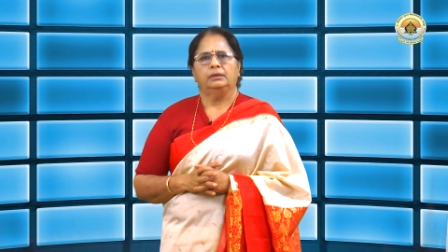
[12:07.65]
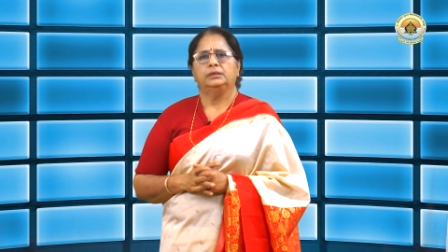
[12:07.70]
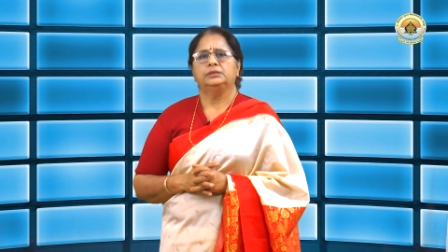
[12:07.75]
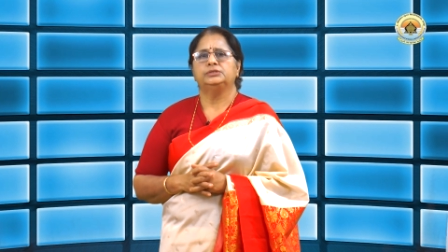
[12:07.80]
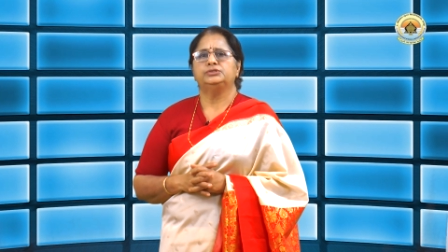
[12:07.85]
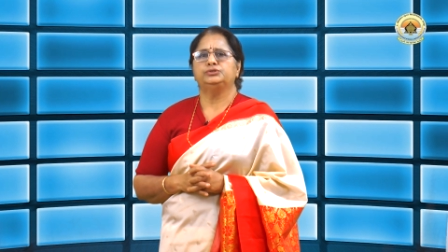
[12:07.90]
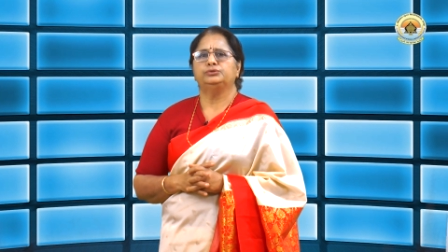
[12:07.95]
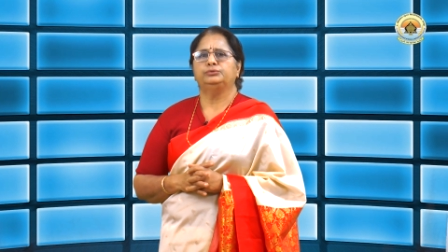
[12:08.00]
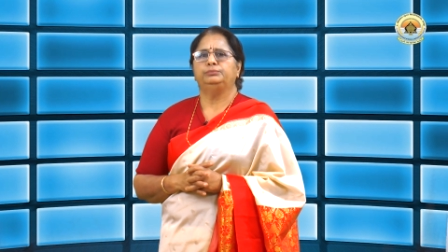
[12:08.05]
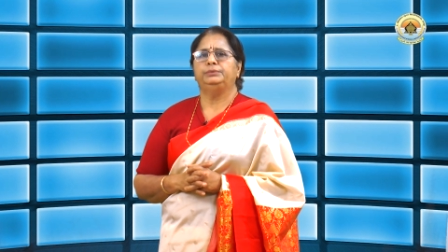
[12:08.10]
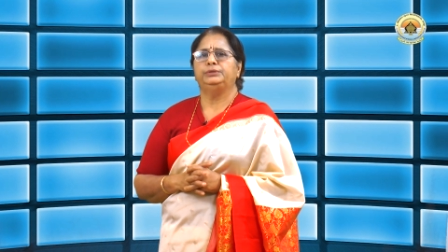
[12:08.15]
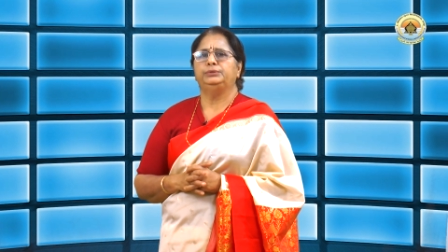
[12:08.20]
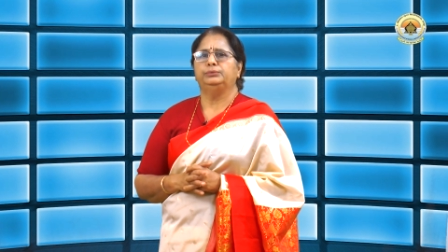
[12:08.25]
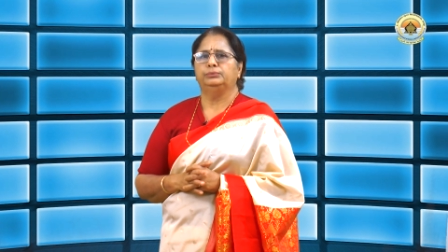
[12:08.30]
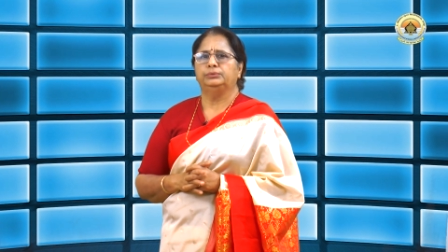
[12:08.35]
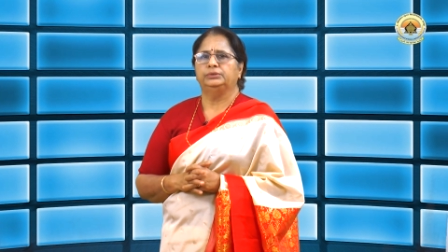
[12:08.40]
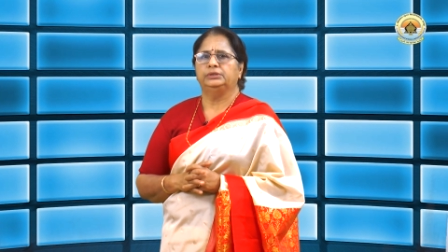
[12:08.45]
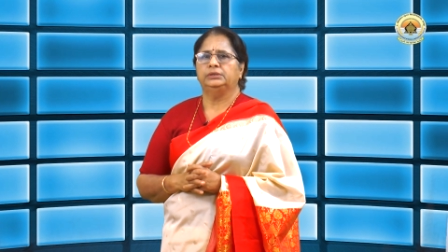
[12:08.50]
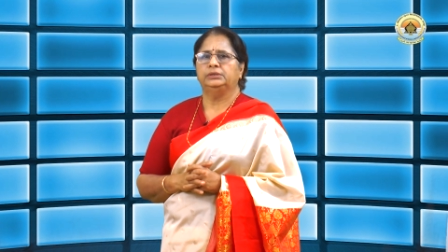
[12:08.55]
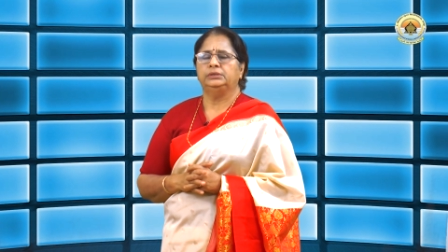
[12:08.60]
It should be
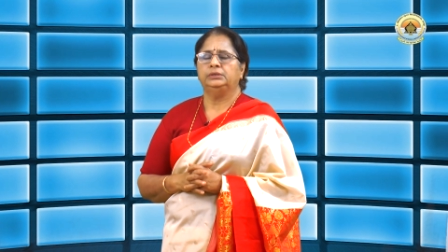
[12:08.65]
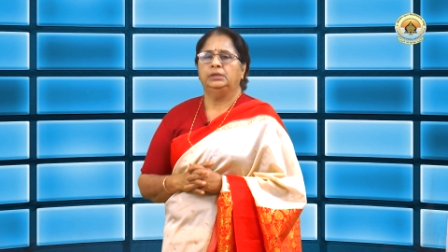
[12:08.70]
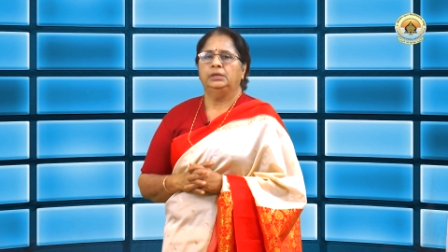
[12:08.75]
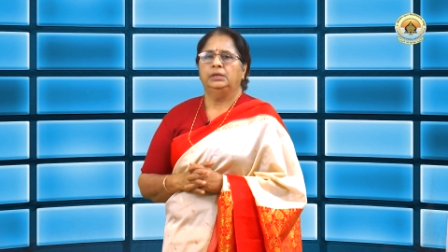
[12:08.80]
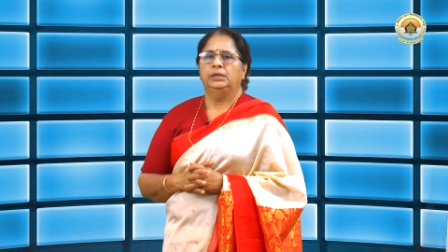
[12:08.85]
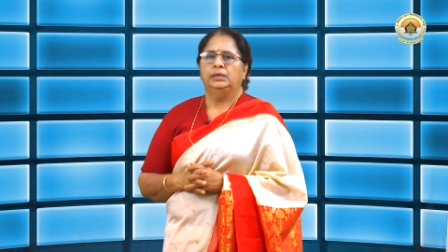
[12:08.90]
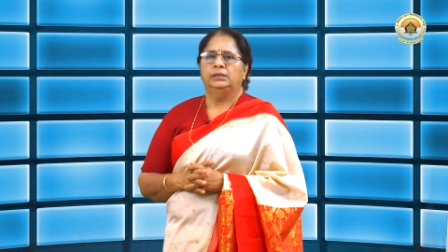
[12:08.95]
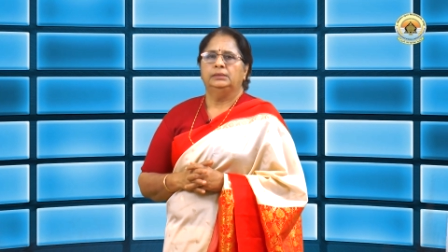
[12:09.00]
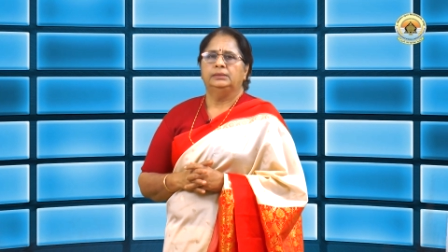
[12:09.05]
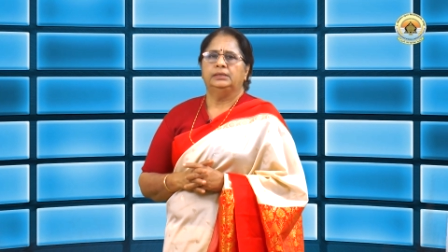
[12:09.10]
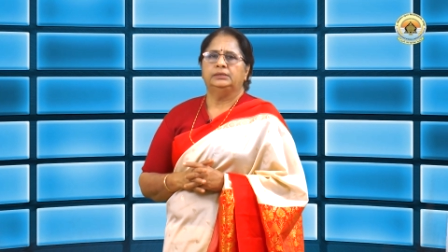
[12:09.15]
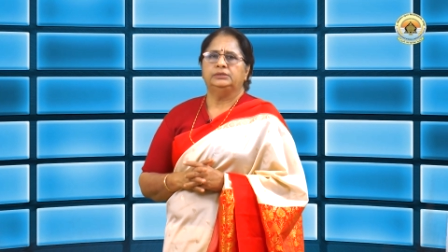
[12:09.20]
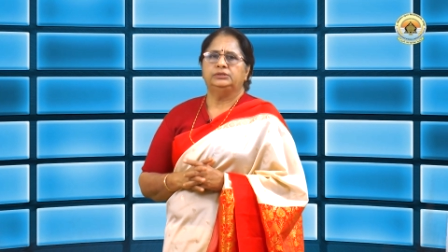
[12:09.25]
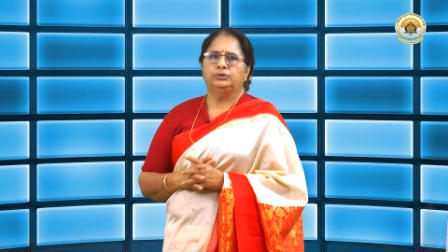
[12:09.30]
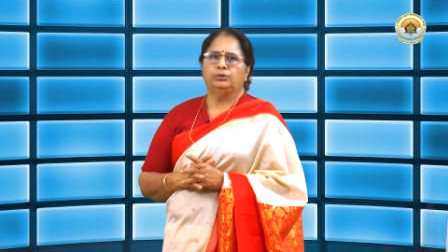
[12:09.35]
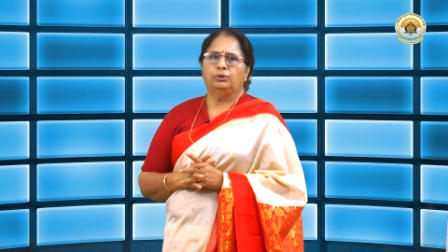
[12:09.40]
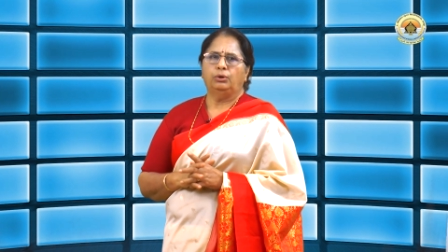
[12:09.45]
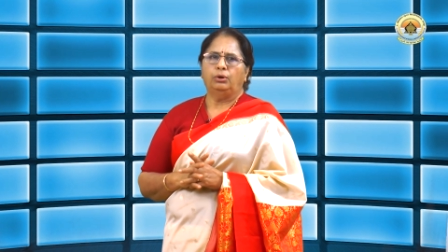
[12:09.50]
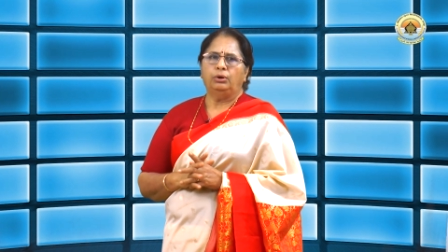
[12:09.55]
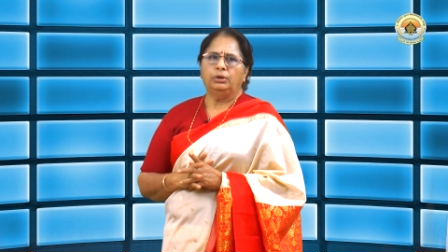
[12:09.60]
noted that
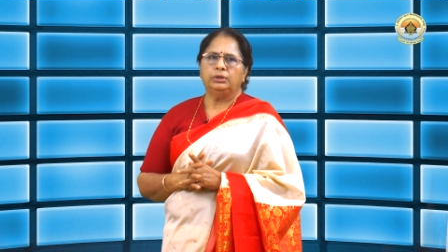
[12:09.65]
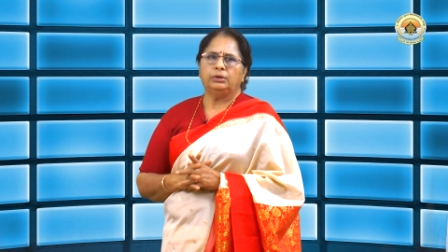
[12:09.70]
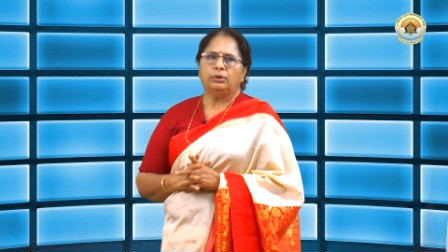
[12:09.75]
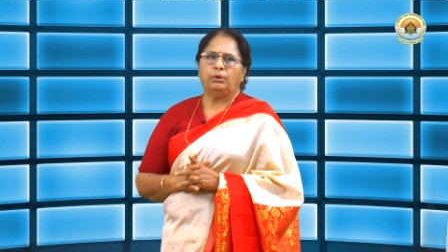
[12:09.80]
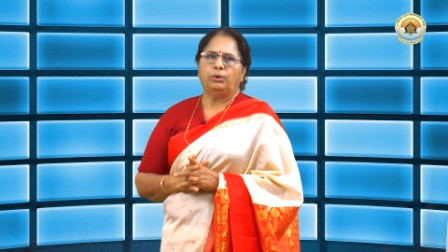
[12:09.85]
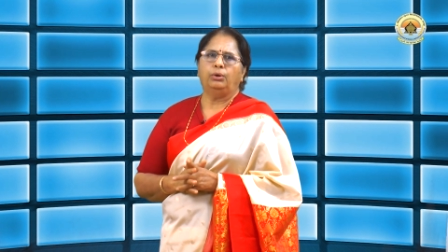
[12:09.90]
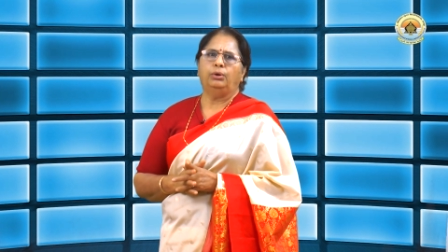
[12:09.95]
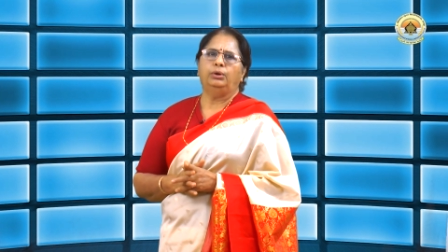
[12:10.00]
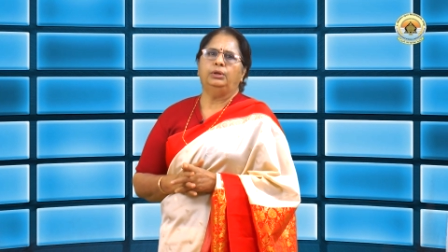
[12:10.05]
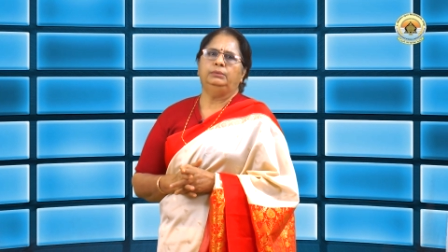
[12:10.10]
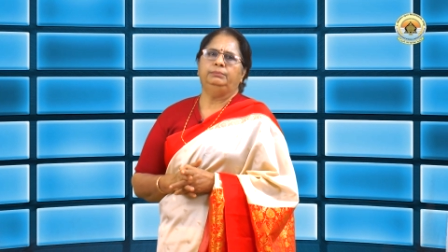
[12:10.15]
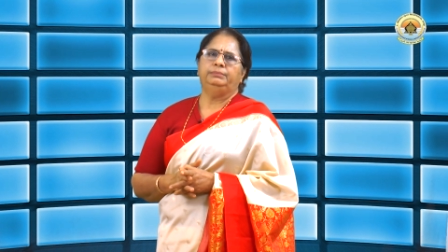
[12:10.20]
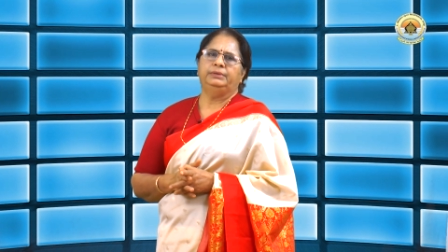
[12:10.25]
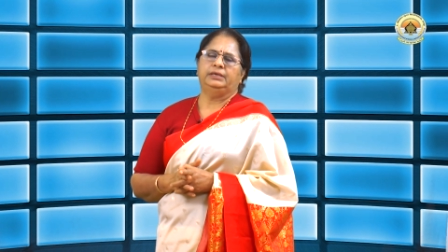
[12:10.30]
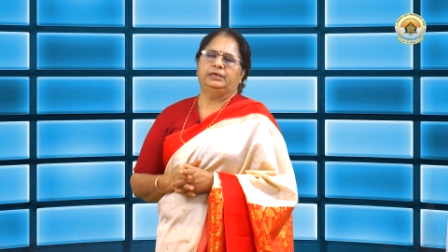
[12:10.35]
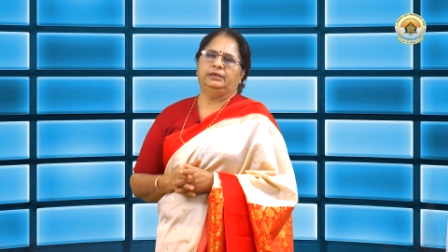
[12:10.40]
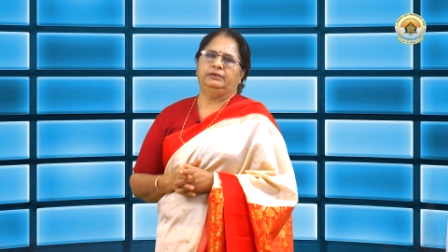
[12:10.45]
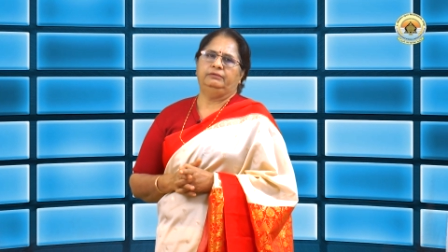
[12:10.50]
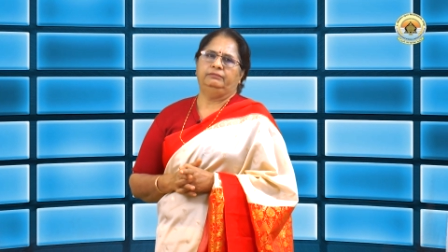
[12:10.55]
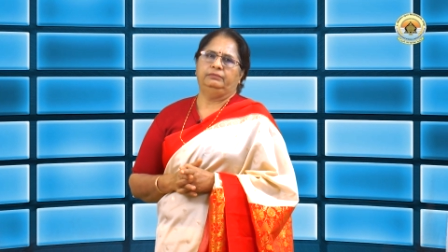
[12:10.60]
not all
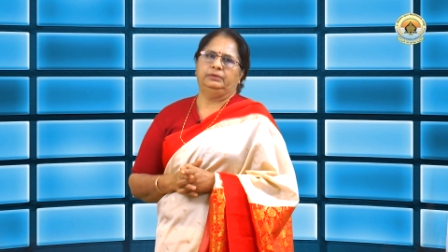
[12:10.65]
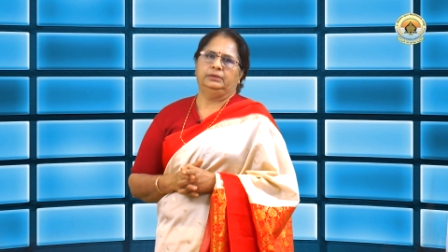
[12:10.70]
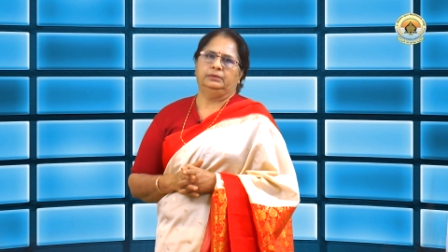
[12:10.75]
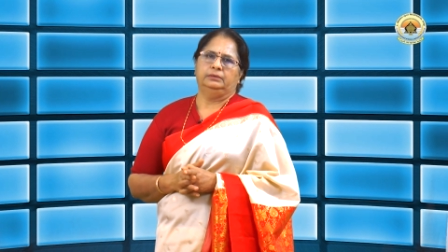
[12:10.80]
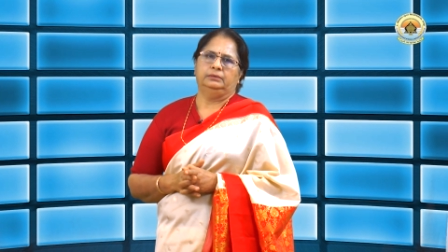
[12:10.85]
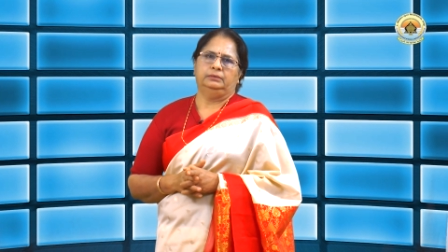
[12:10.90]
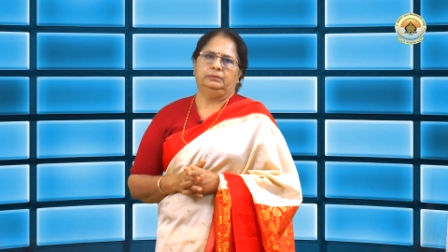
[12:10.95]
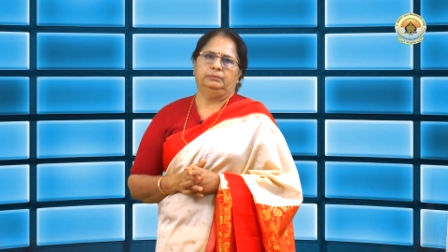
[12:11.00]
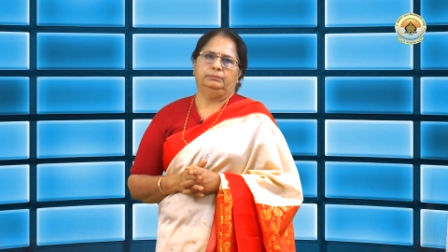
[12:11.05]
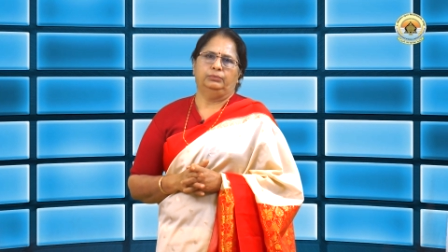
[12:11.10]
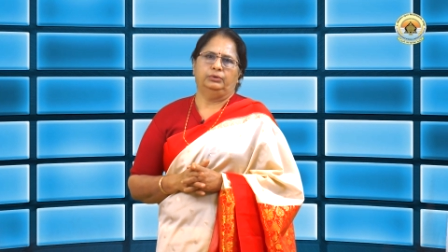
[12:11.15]
behavior